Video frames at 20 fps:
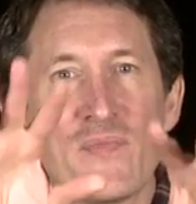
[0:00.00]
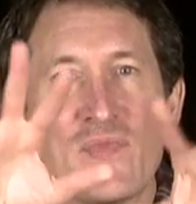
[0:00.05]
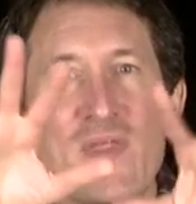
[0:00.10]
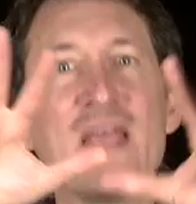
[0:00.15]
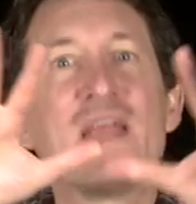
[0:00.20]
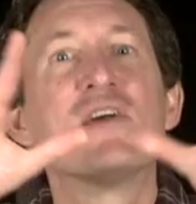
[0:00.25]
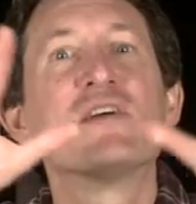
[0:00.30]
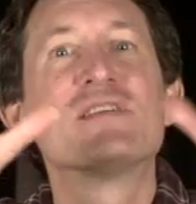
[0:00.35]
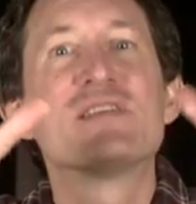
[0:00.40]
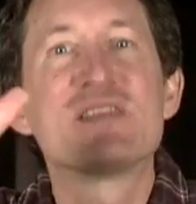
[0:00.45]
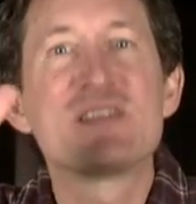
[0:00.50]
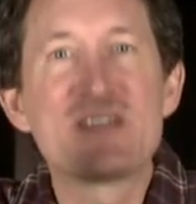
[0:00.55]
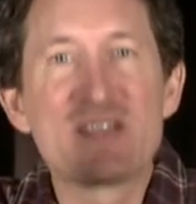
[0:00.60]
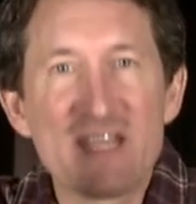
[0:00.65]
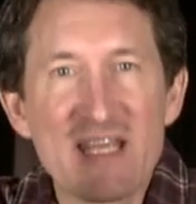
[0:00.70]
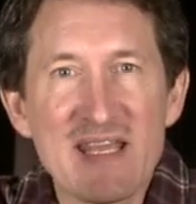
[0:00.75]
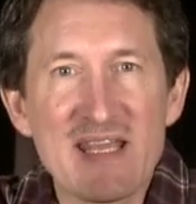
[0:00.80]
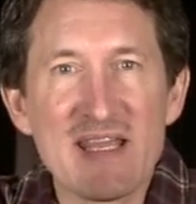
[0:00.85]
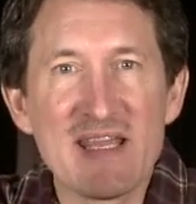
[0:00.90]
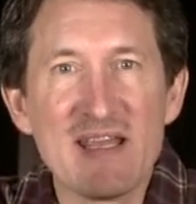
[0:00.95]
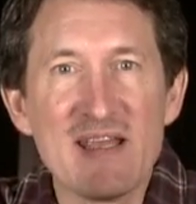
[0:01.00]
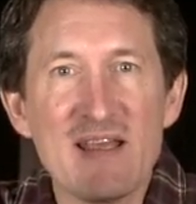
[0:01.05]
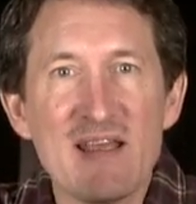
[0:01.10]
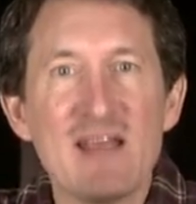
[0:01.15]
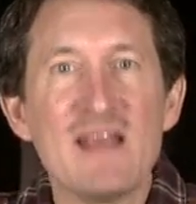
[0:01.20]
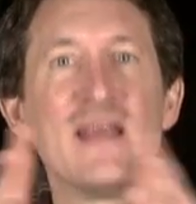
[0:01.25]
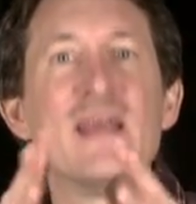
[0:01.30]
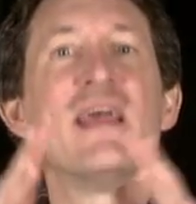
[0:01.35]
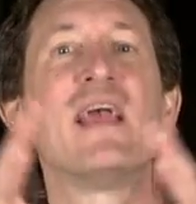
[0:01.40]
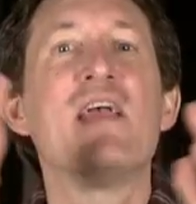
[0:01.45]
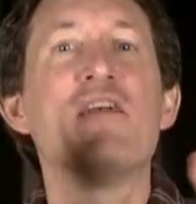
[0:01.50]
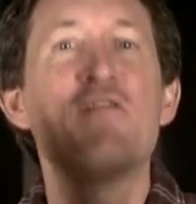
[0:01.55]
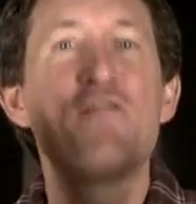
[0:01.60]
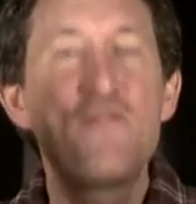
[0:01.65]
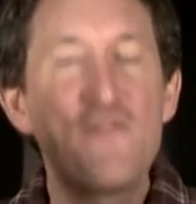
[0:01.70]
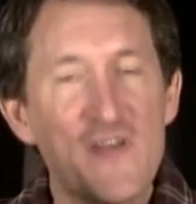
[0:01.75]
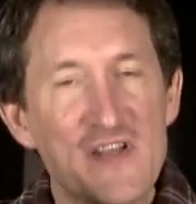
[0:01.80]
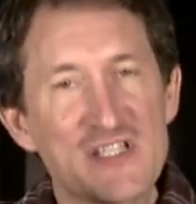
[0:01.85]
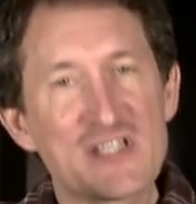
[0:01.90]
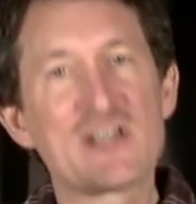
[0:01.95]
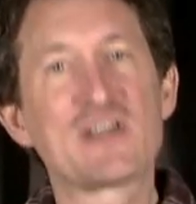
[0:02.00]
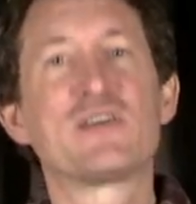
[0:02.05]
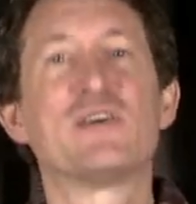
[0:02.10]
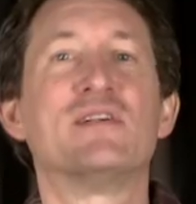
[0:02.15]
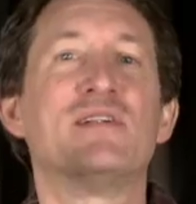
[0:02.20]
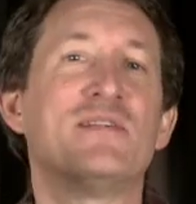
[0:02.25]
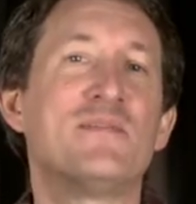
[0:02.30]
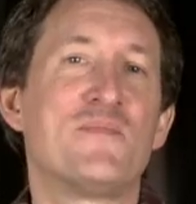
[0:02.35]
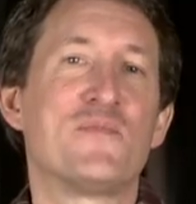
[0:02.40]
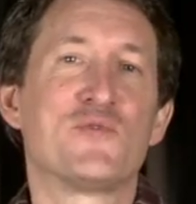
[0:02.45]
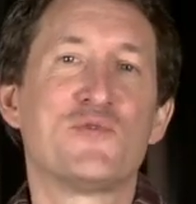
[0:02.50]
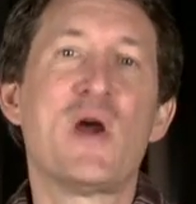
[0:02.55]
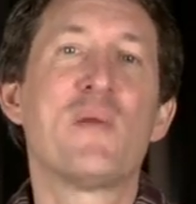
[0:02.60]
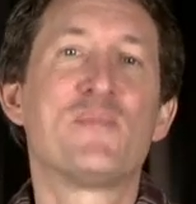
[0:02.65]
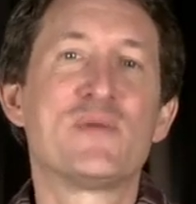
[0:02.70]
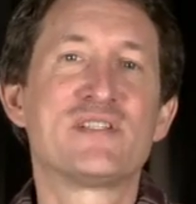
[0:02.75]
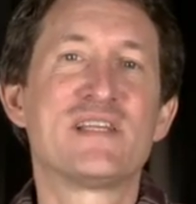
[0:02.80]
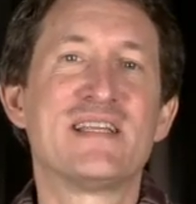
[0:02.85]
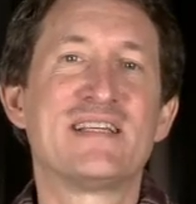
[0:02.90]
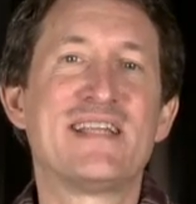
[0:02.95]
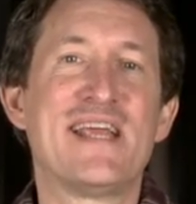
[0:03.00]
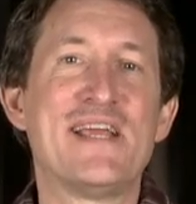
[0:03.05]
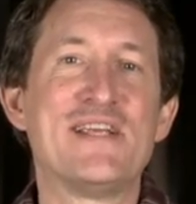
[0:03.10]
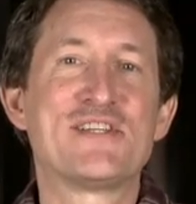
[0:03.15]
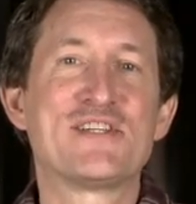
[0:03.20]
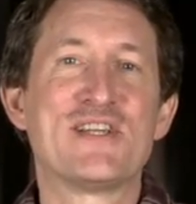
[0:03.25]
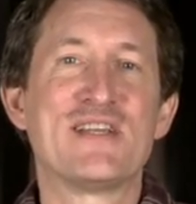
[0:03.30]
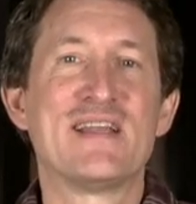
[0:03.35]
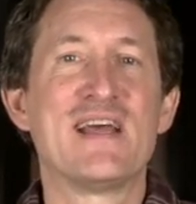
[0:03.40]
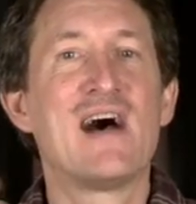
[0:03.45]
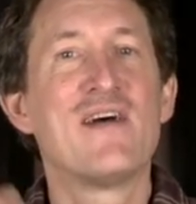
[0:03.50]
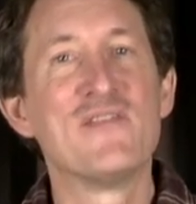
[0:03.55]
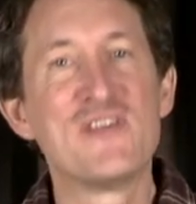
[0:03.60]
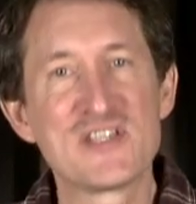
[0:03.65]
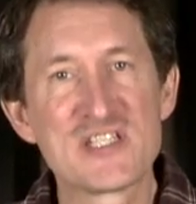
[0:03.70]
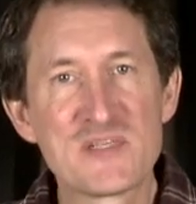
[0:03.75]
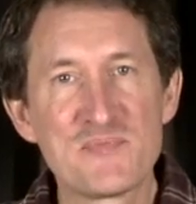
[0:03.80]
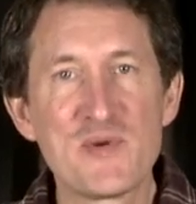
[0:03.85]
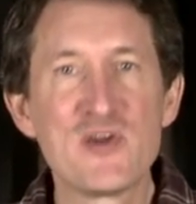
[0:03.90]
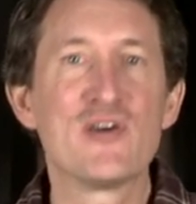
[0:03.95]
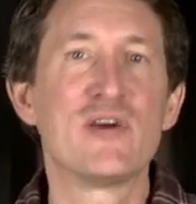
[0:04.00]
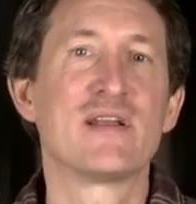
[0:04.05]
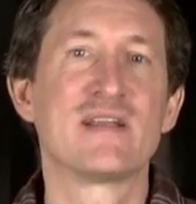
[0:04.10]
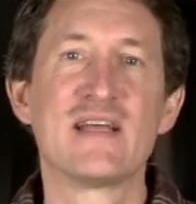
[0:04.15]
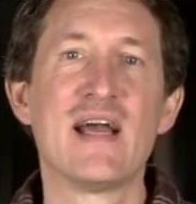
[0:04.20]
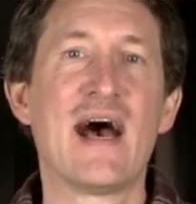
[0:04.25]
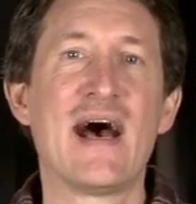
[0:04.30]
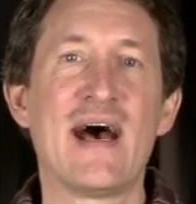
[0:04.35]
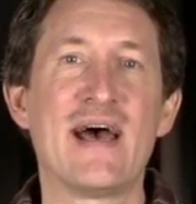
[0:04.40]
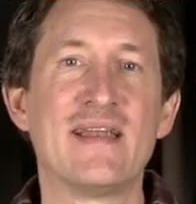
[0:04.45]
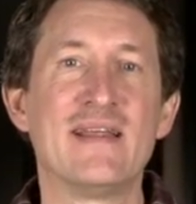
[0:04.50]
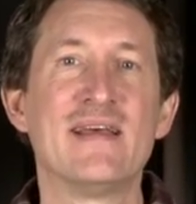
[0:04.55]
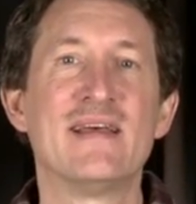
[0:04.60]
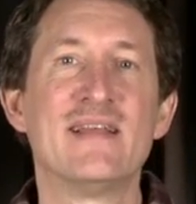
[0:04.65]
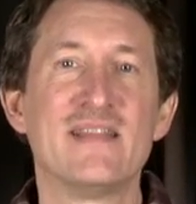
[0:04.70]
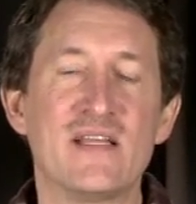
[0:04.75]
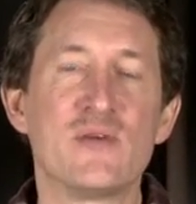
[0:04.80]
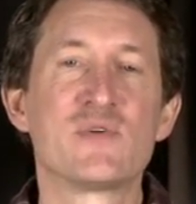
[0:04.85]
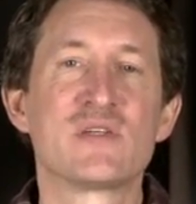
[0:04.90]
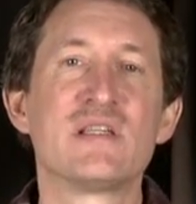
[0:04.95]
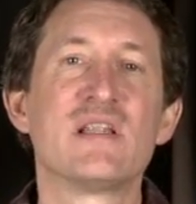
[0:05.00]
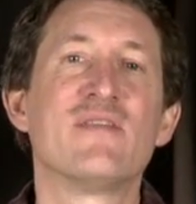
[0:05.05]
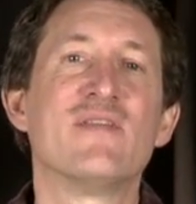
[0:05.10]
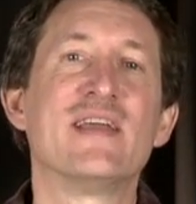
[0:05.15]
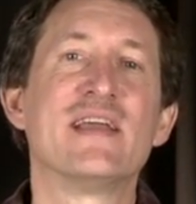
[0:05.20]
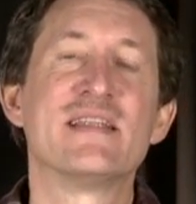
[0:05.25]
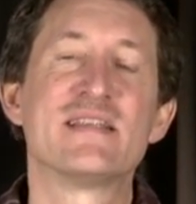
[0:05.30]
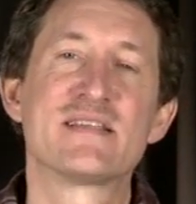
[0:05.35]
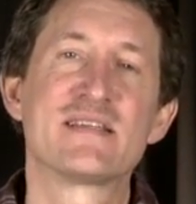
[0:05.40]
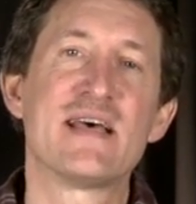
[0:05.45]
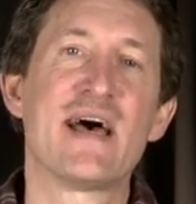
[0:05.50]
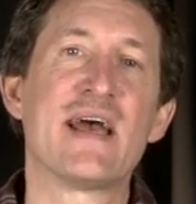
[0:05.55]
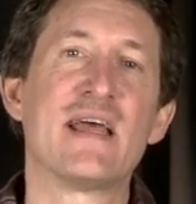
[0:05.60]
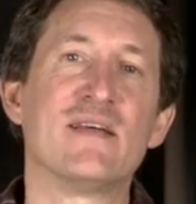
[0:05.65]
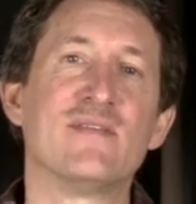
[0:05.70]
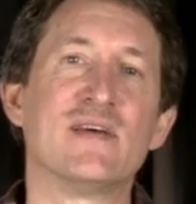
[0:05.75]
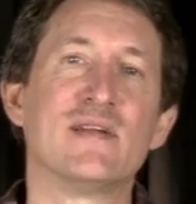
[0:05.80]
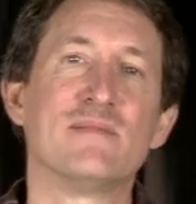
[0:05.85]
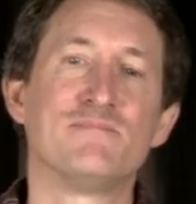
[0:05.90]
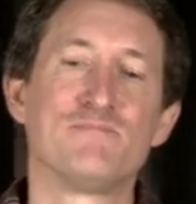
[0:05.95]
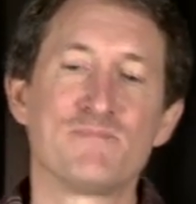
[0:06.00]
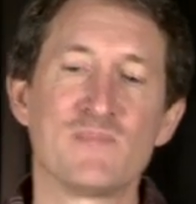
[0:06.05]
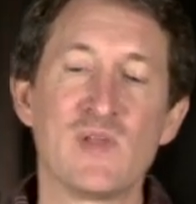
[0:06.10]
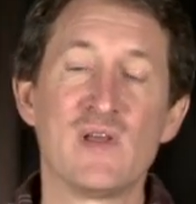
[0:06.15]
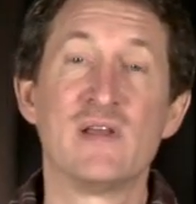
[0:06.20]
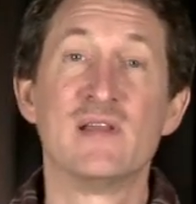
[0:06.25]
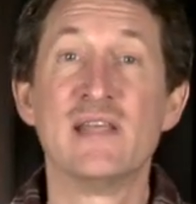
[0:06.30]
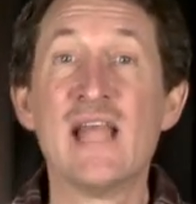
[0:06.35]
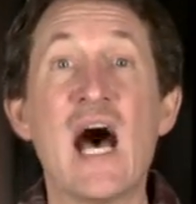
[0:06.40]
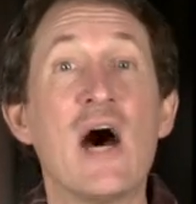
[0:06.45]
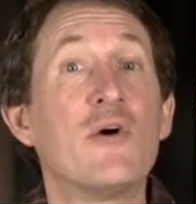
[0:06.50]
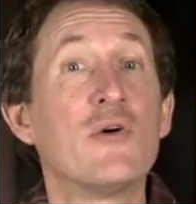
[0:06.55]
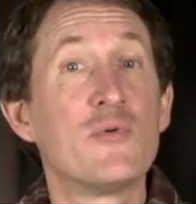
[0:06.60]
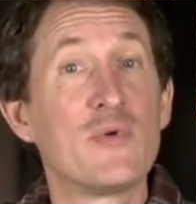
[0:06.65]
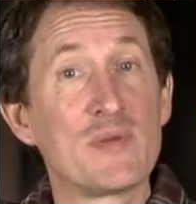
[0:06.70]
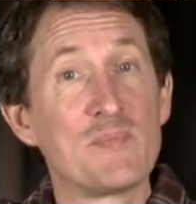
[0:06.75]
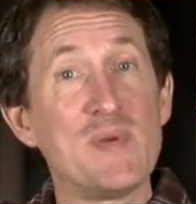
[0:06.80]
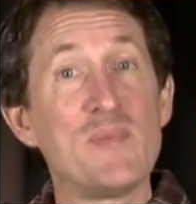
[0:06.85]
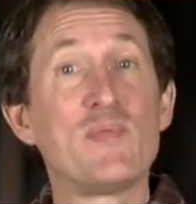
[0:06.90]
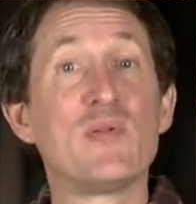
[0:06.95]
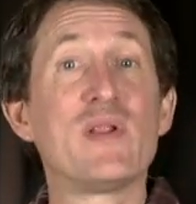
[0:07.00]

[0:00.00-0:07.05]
they could see a physical representation of the spirit God that was living inside of it. Now it would be